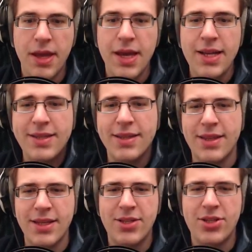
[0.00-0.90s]
Isn't
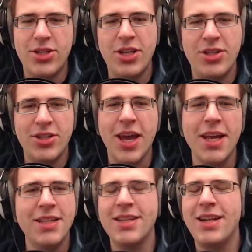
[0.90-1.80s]
this
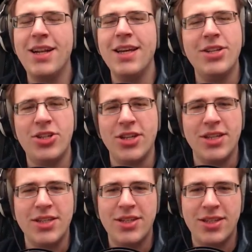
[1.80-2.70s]
cheesecake
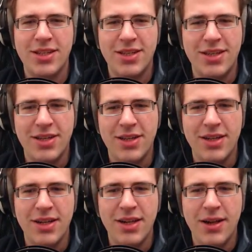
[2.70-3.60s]
delicious?
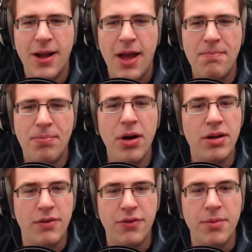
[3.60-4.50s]
I bought
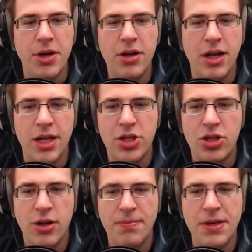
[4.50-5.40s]
it from an online
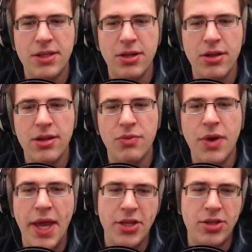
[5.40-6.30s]
shop that's all the
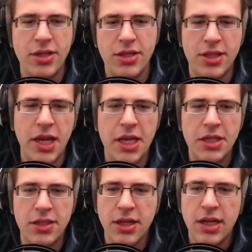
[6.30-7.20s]
rage these
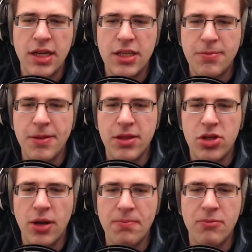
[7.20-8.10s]
days. It's been the
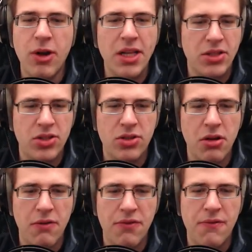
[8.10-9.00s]
top ranked
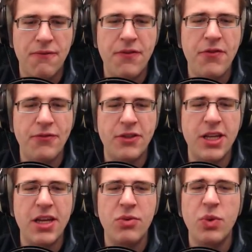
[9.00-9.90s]
store for
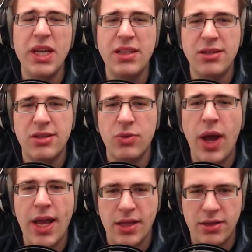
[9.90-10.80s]
15 weeks straight.